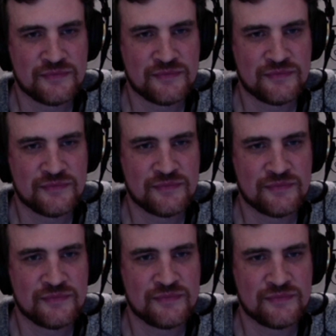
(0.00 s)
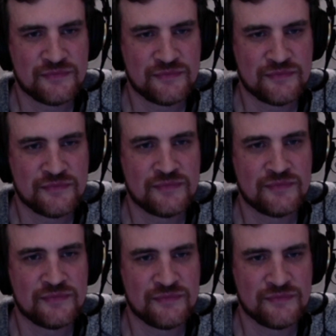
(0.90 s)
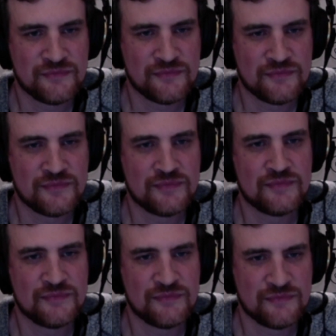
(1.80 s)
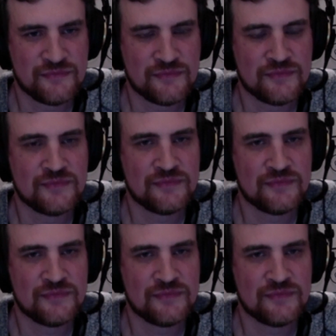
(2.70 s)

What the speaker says: (silent)